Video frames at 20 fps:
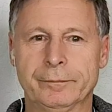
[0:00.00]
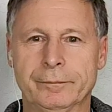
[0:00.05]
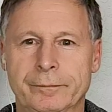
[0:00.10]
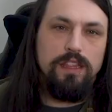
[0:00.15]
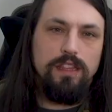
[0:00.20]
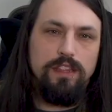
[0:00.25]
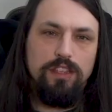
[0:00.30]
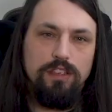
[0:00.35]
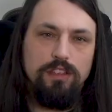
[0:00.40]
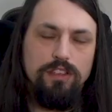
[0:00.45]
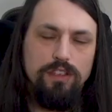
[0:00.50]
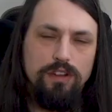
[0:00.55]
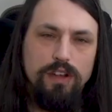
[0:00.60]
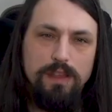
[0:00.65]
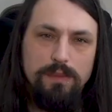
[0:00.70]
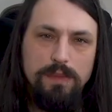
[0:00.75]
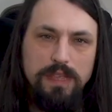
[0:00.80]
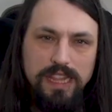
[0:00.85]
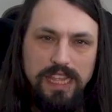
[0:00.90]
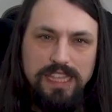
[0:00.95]
you know what
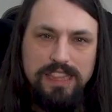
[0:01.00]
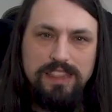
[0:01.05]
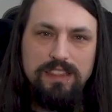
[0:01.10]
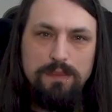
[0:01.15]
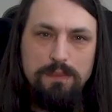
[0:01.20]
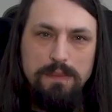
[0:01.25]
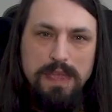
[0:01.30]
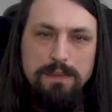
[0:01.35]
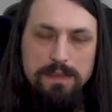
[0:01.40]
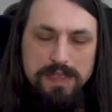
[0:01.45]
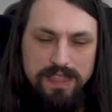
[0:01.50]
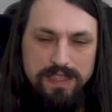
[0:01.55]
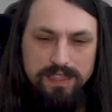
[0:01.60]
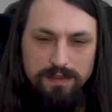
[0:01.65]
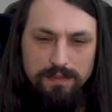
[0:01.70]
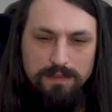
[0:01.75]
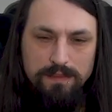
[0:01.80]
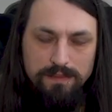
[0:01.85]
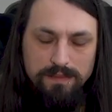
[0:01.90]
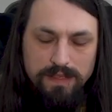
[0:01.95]
I mean? Like
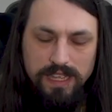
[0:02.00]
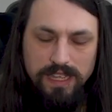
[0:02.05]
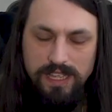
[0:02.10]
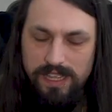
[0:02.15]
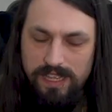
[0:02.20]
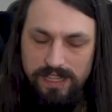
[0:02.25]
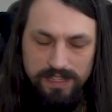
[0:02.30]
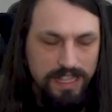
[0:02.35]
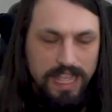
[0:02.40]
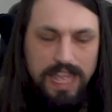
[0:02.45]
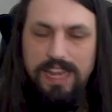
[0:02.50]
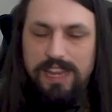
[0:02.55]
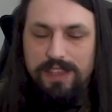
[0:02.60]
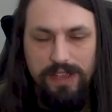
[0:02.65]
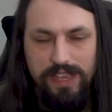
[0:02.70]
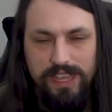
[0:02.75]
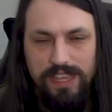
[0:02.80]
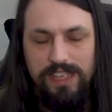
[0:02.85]
maybe anyway,